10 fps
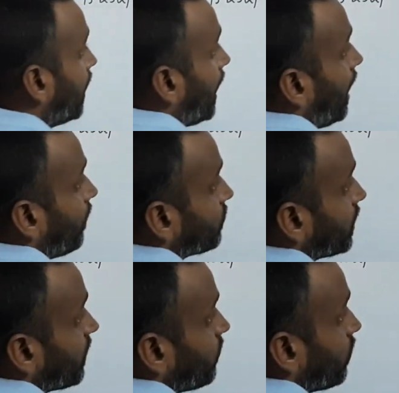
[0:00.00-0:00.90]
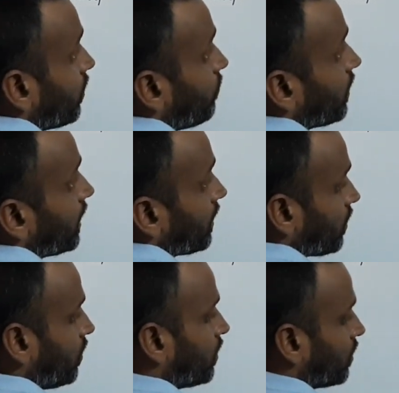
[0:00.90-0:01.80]
After removal of one
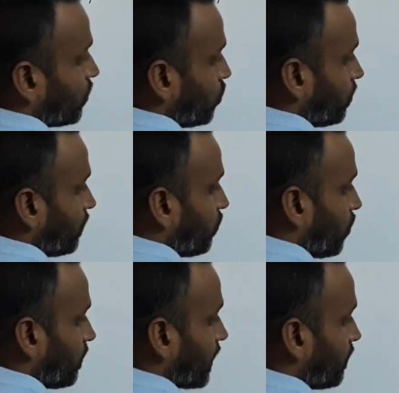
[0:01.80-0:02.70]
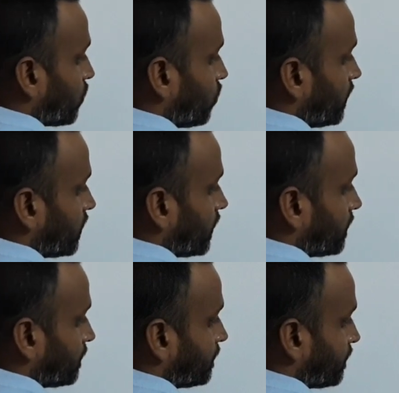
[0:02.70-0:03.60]
electron, 2p4 become 2p3.
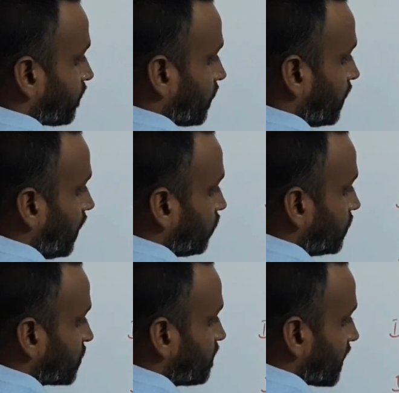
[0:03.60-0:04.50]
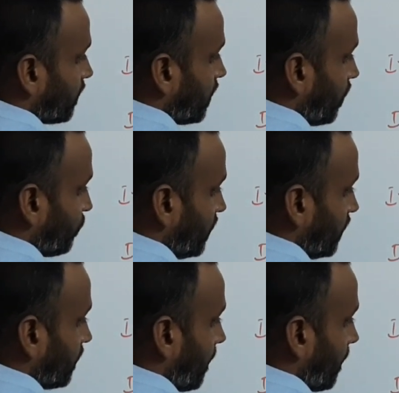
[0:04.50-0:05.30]
Now this become half filled.